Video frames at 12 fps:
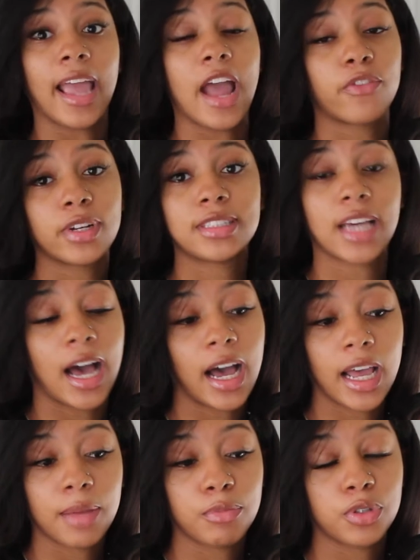like every
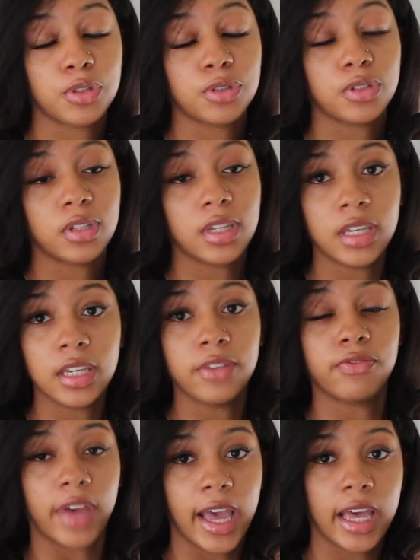time he
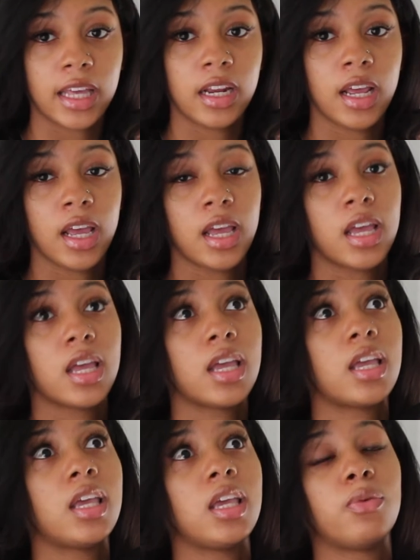fed,
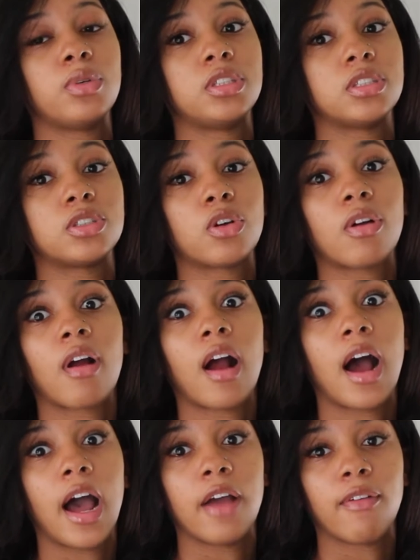he would just
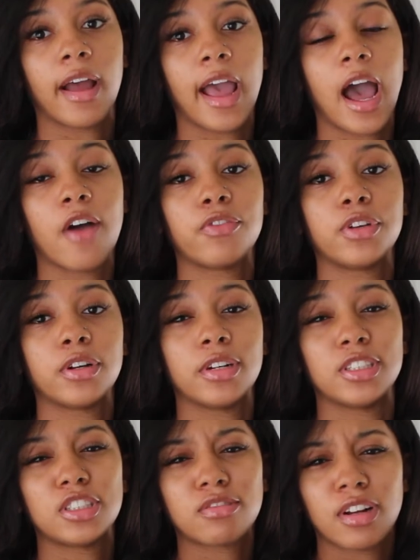cry right after
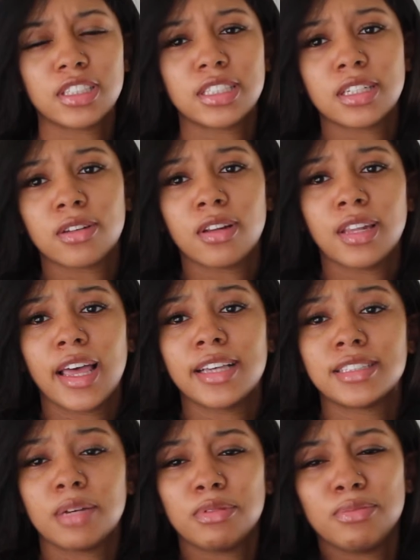and scrunch his little
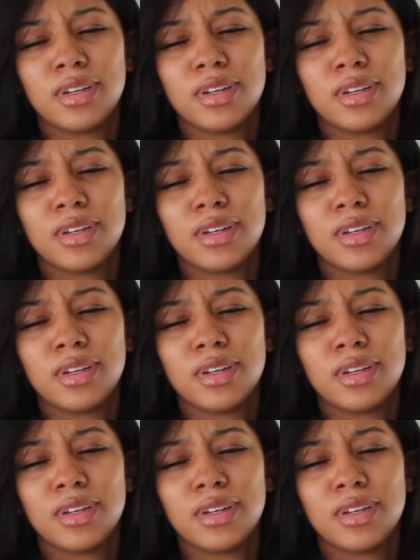legs up.